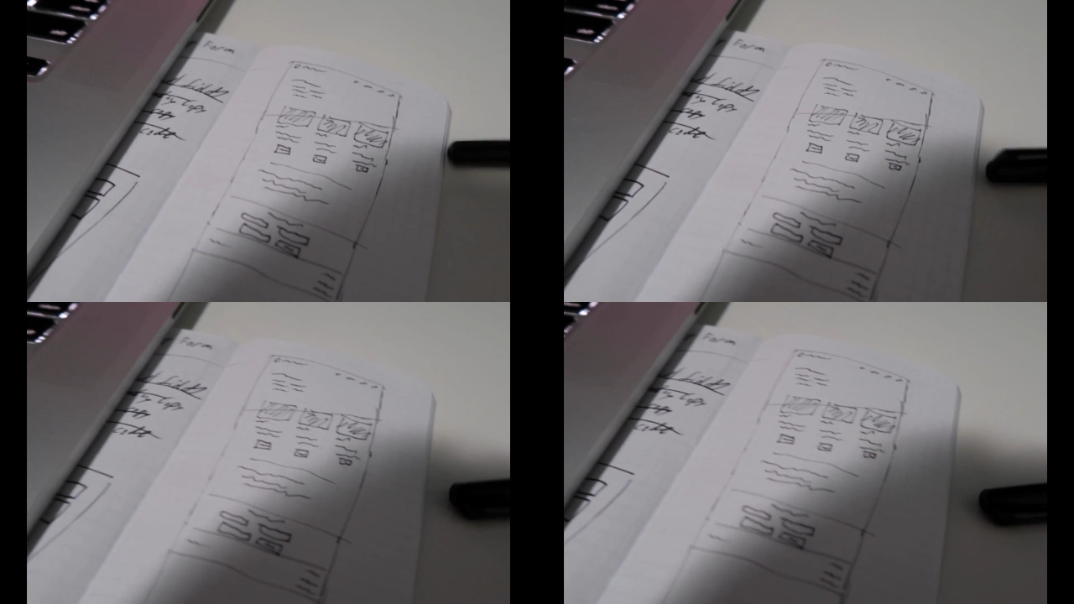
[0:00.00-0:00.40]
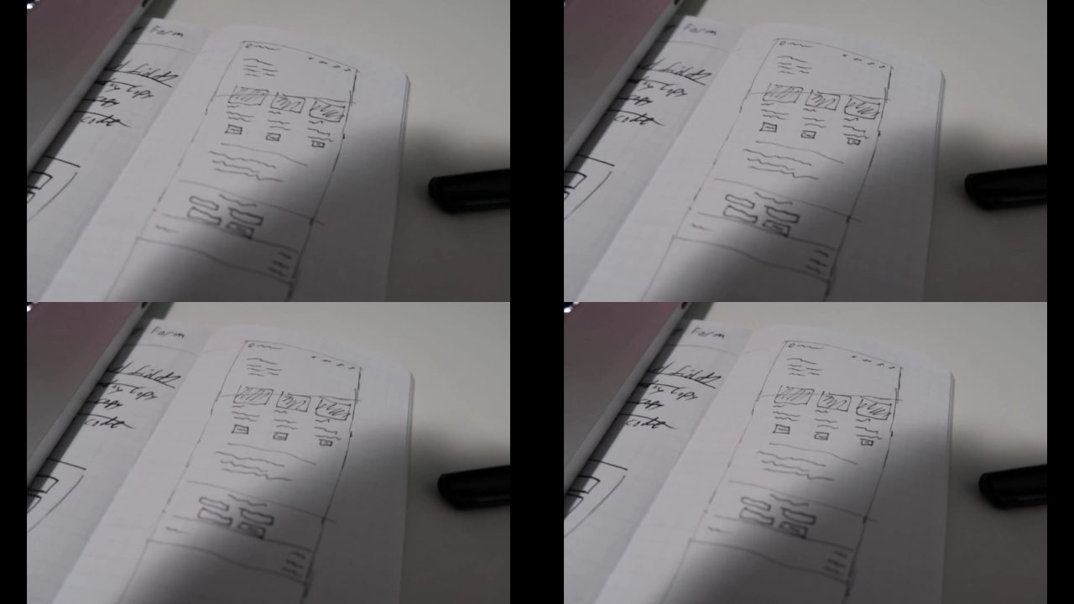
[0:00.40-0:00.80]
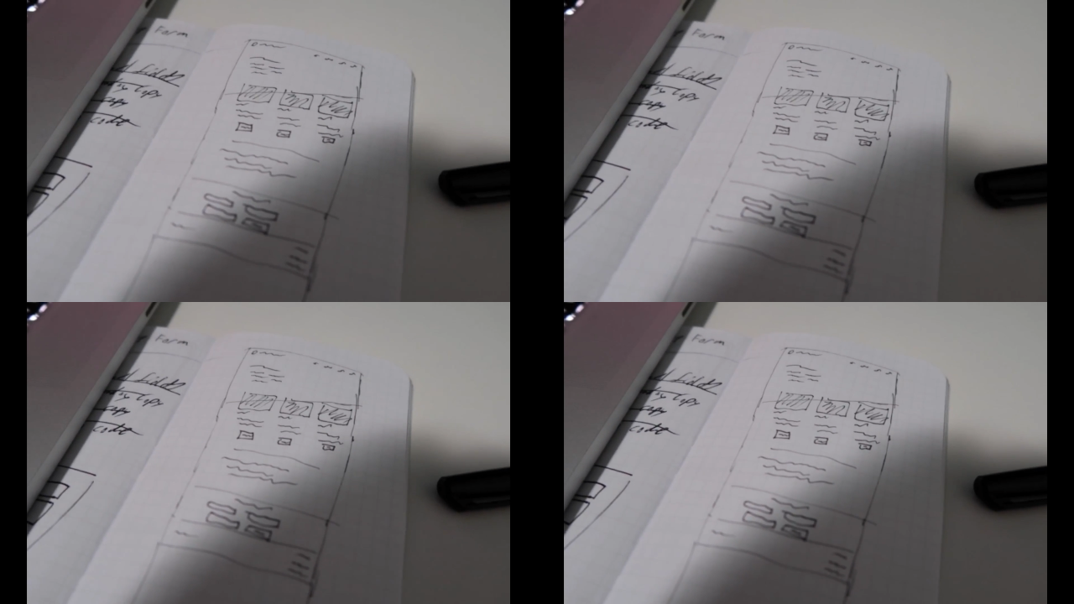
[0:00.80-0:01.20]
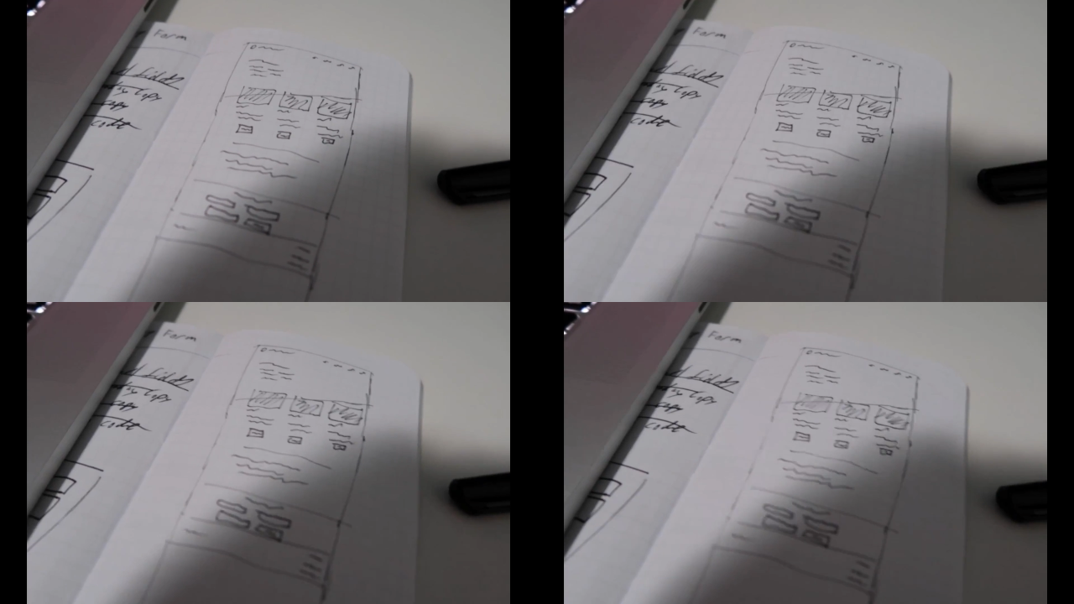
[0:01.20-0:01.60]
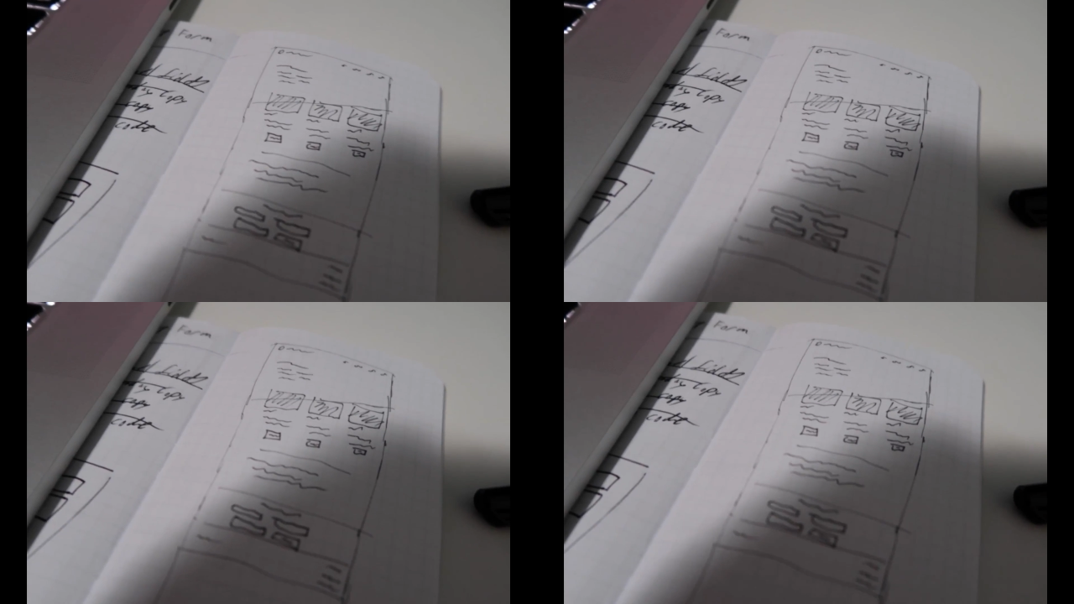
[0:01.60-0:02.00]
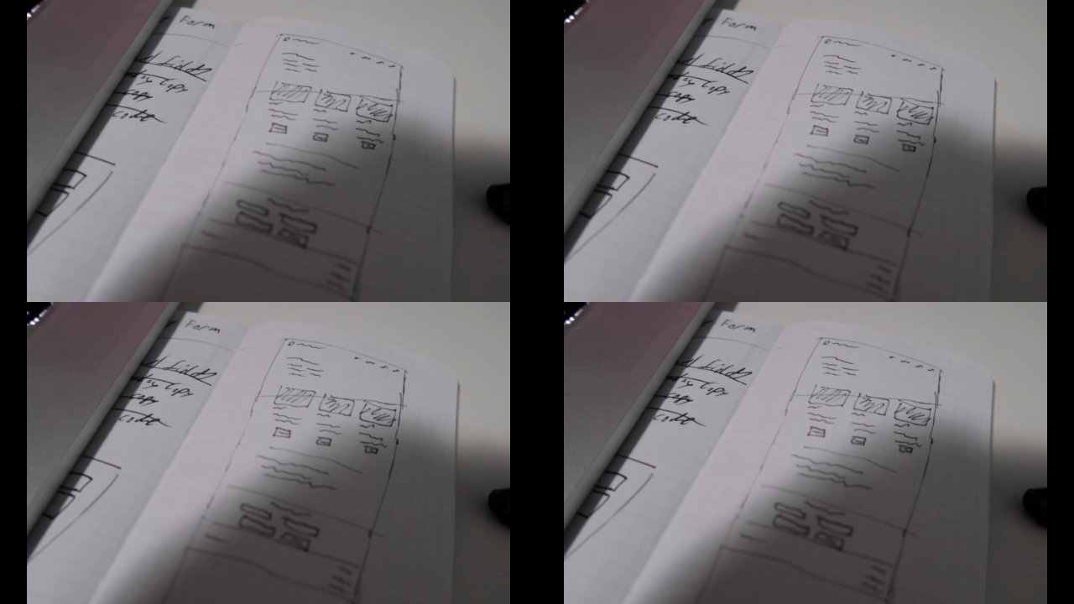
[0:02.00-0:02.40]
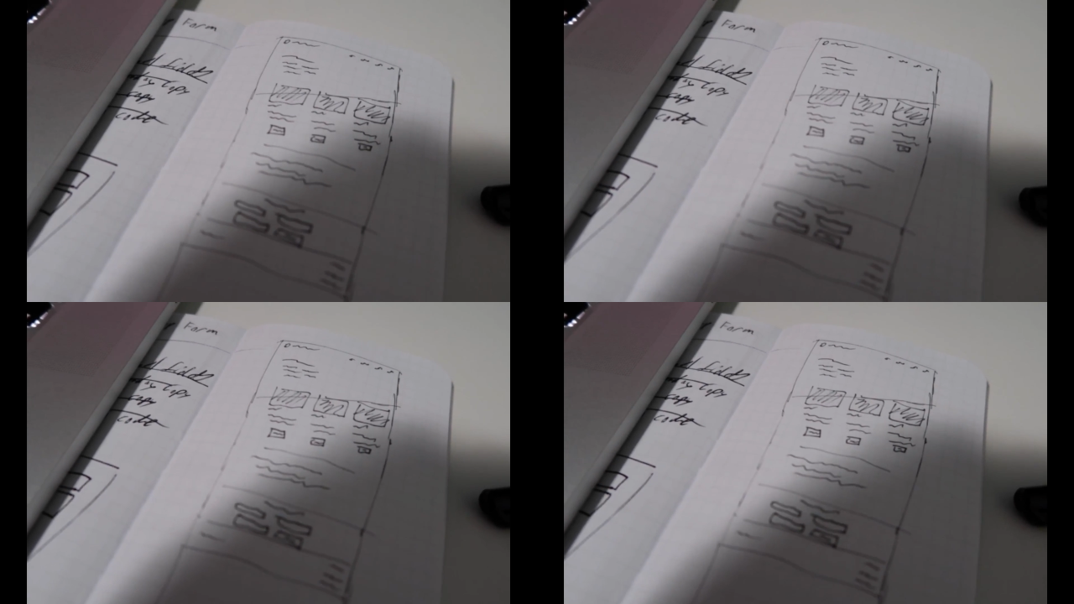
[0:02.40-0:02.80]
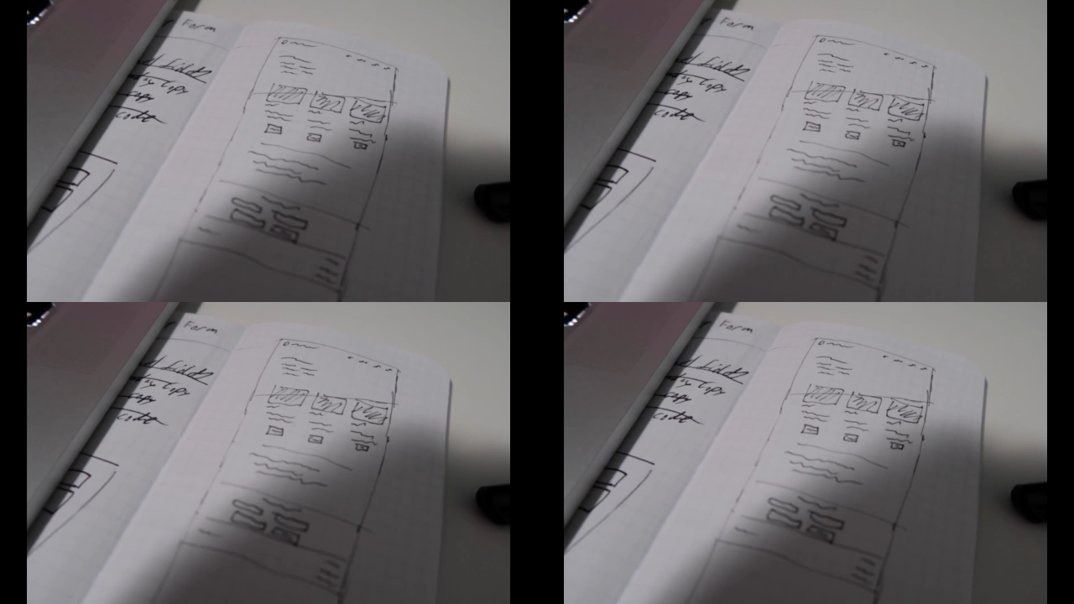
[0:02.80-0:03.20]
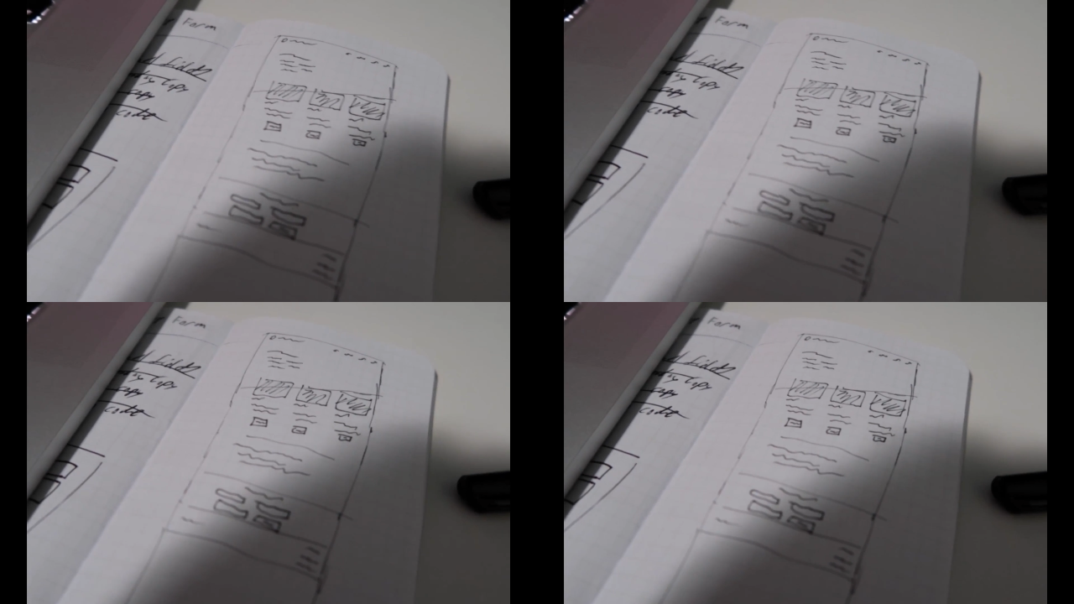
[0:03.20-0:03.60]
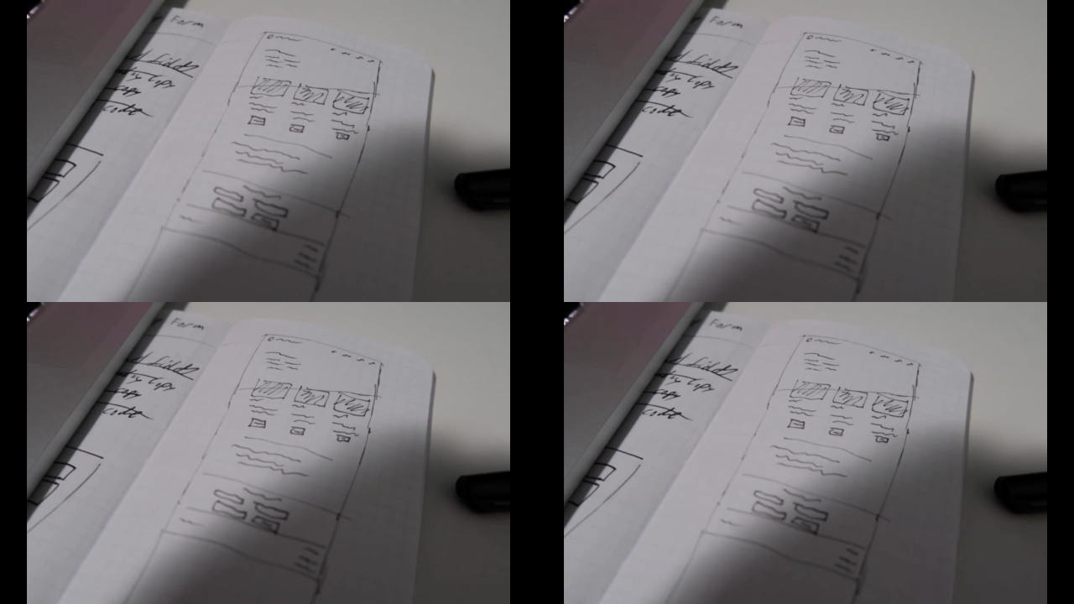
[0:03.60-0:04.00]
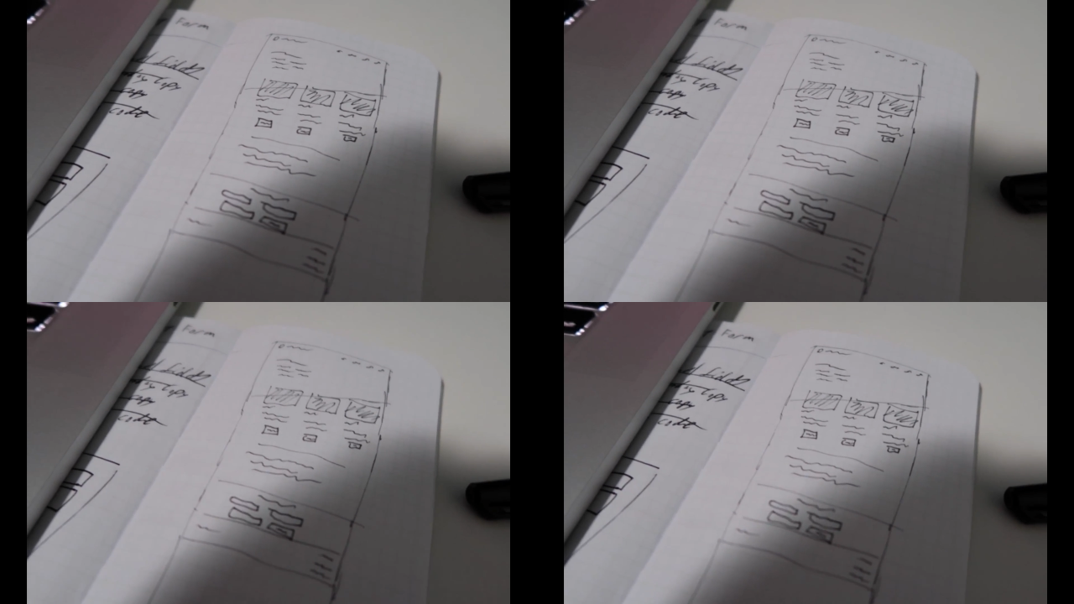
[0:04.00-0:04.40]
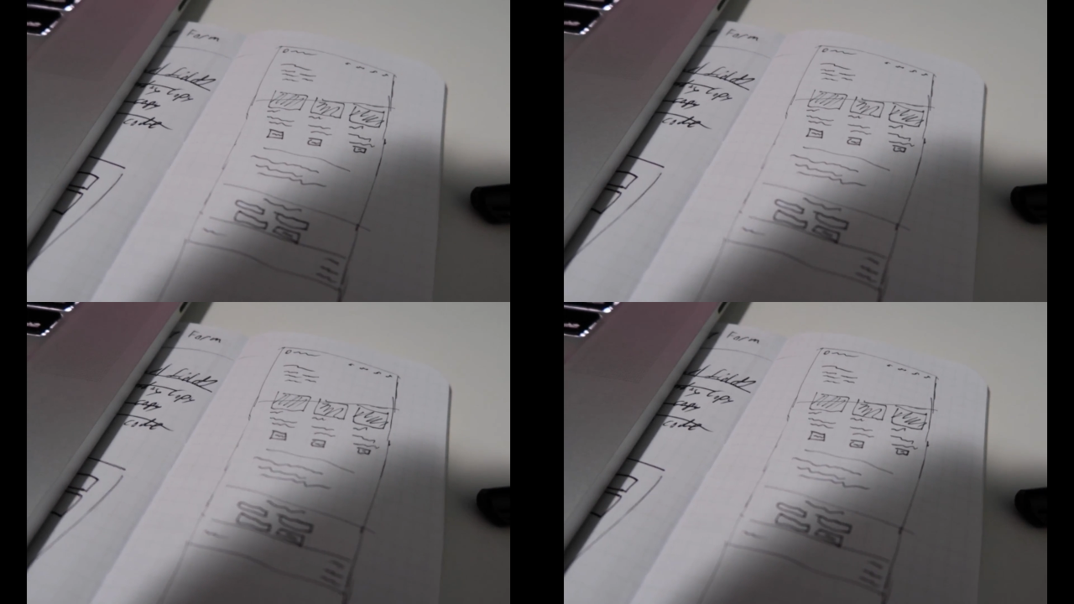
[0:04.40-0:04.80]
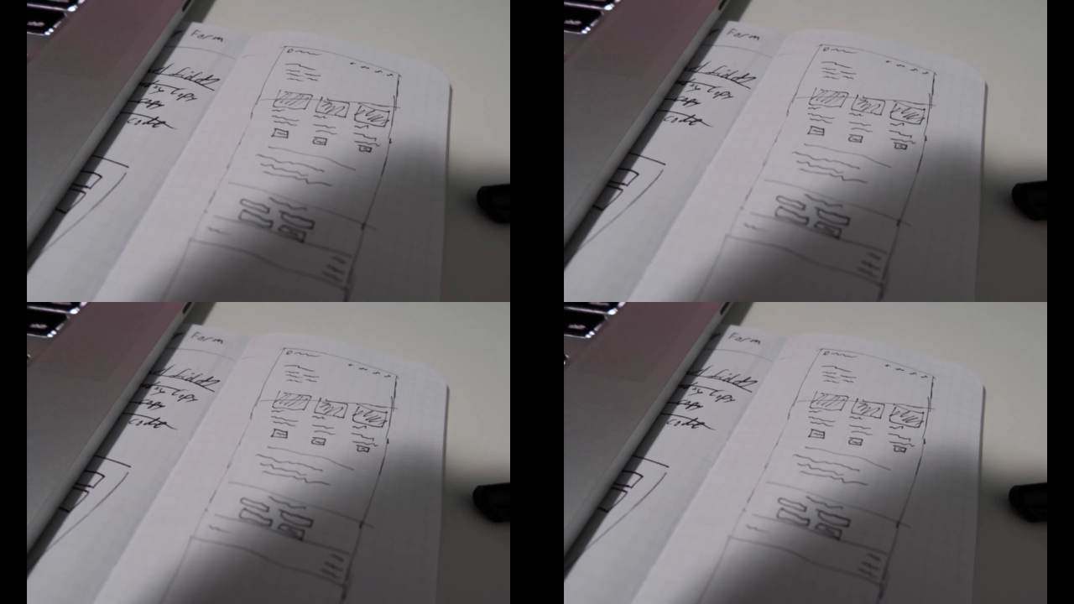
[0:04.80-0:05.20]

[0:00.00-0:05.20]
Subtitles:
No face is visible, so there are no lips to read.